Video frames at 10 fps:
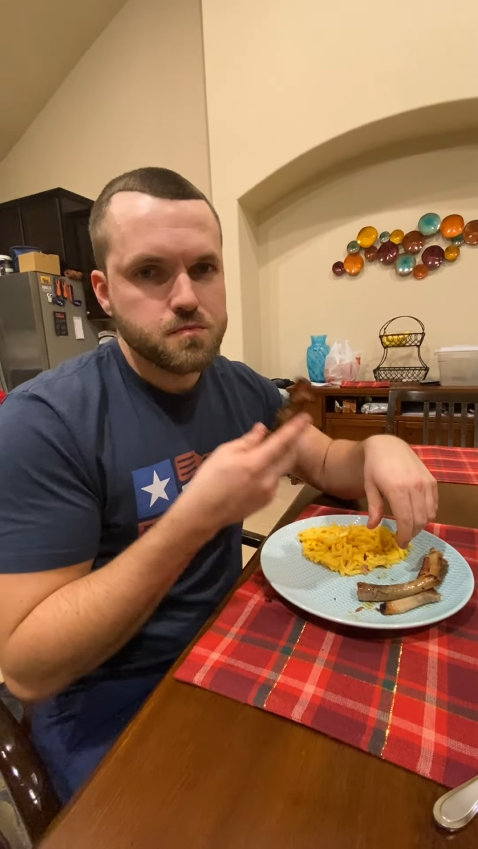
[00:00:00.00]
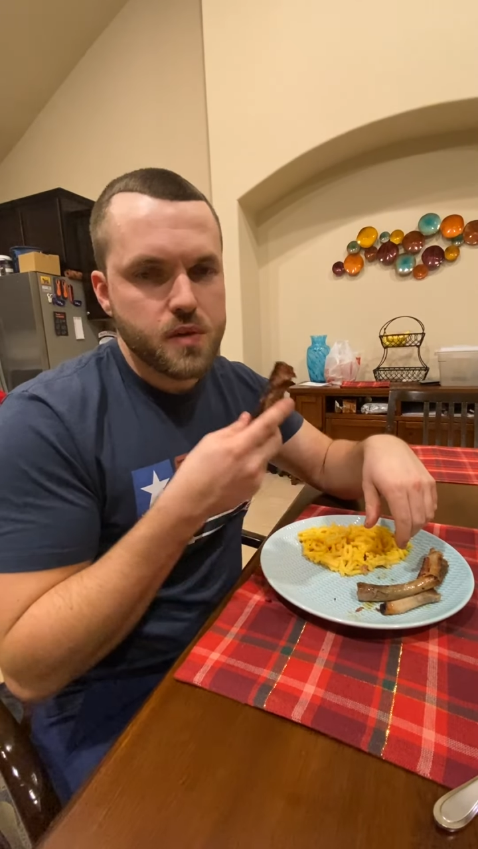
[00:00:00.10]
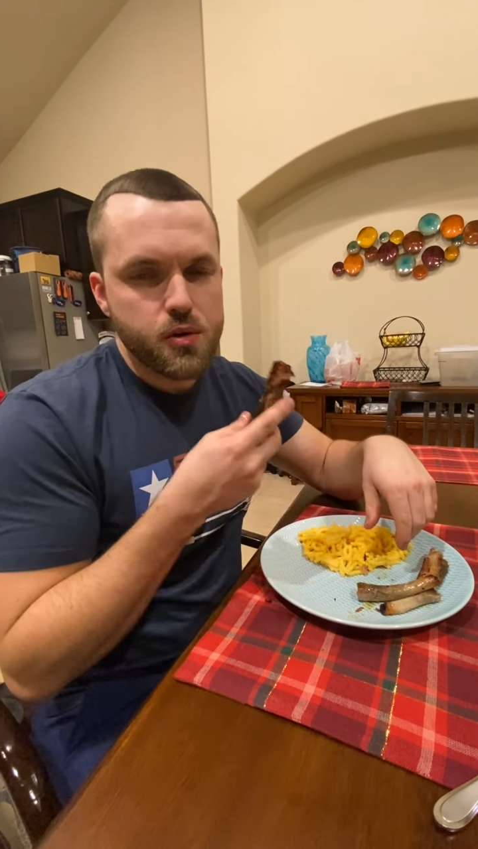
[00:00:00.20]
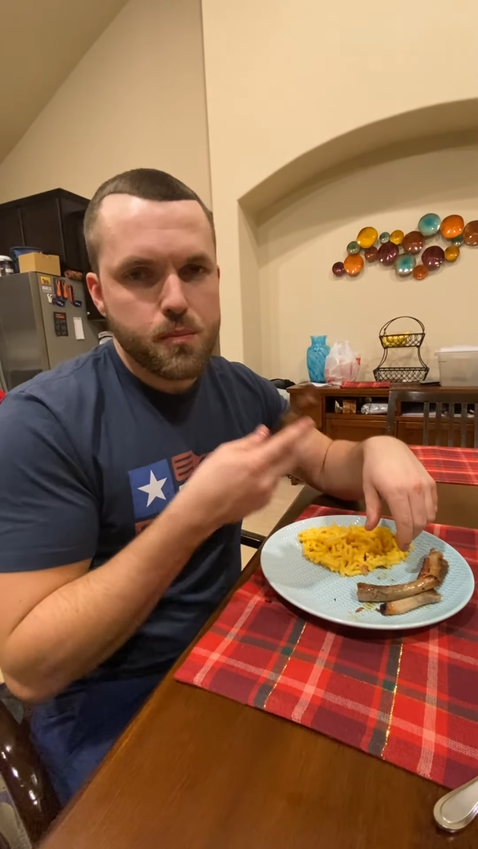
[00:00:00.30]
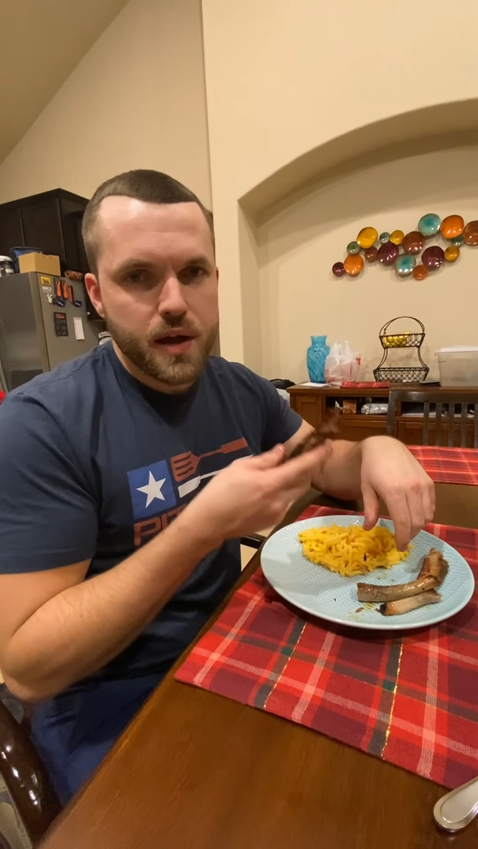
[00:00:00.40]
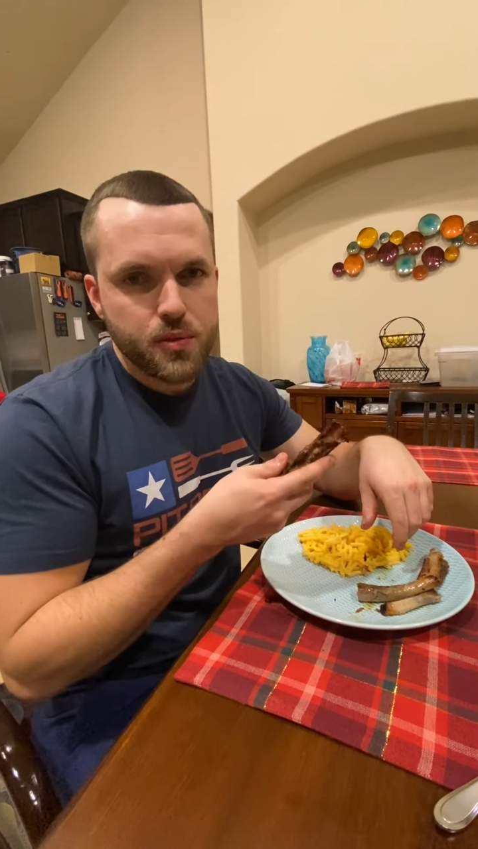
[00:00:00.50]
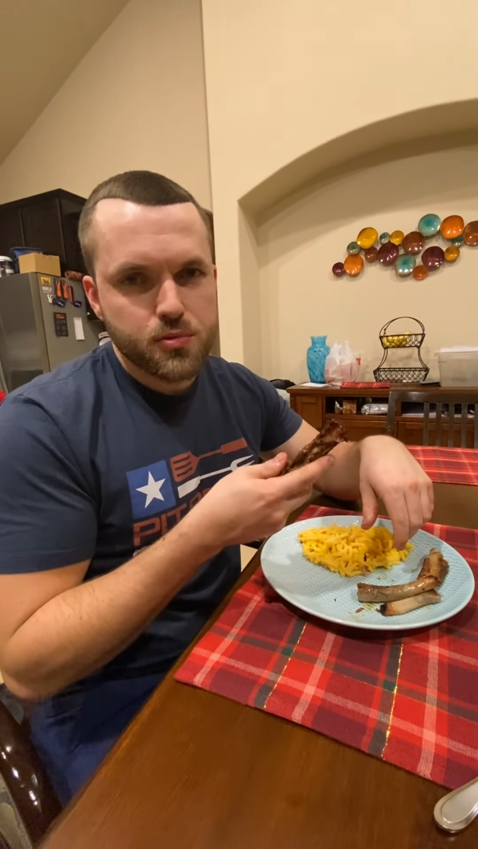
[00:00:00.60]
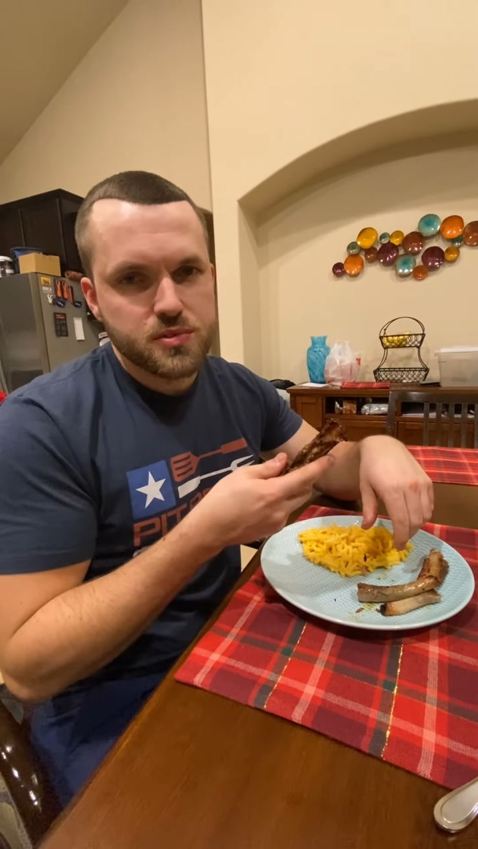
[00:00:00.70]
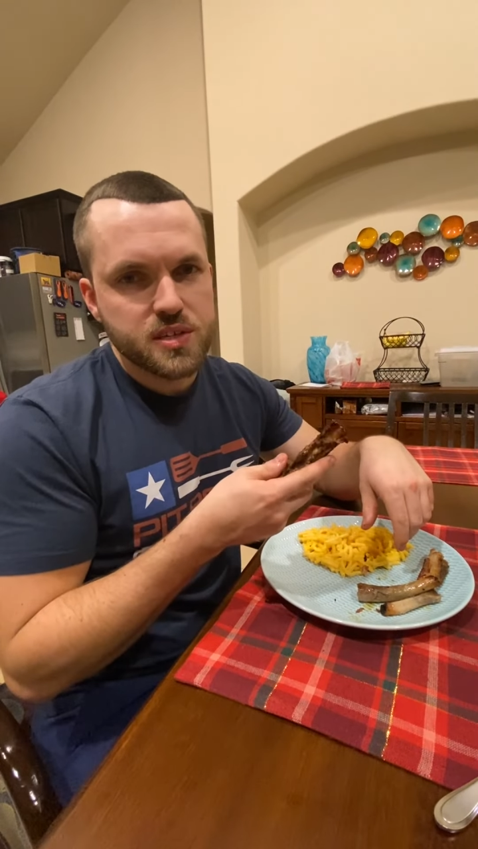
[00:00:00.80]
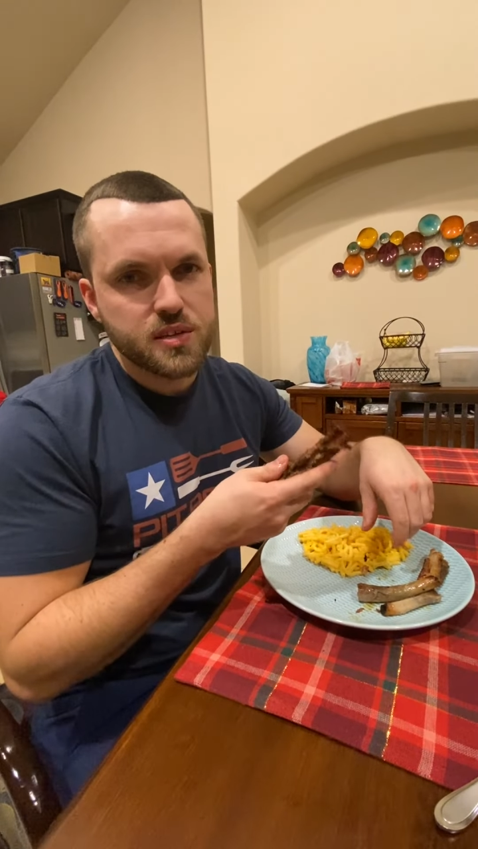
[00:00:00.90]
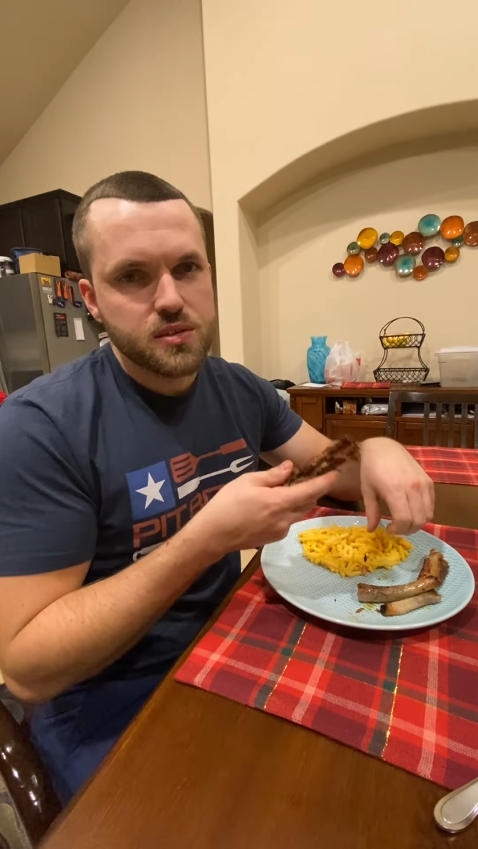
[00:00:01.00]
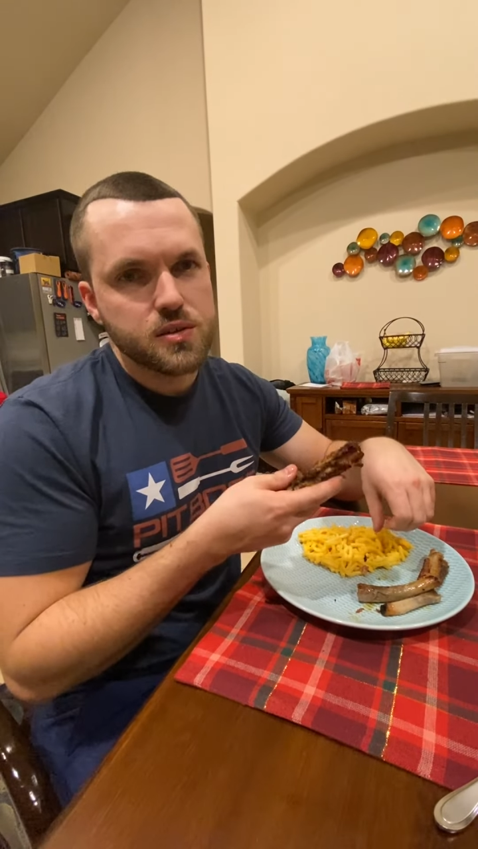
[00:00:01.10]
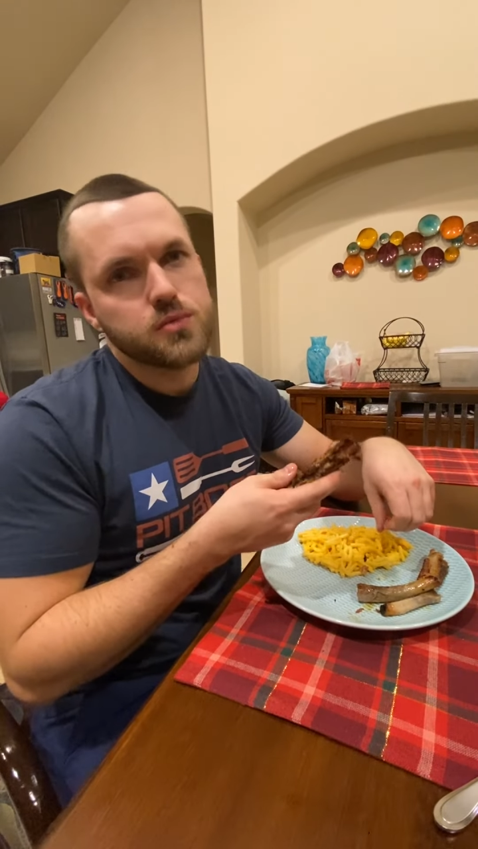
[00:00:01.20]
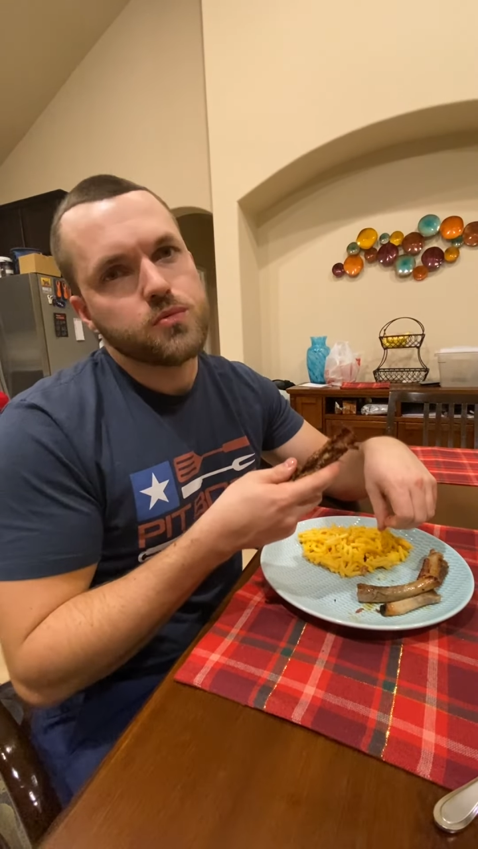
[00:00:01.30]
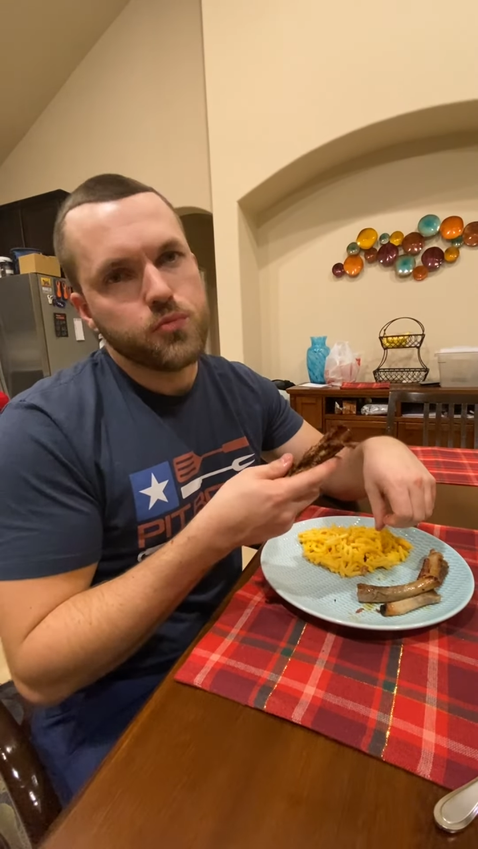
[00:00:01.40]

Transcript: They were bite through tender.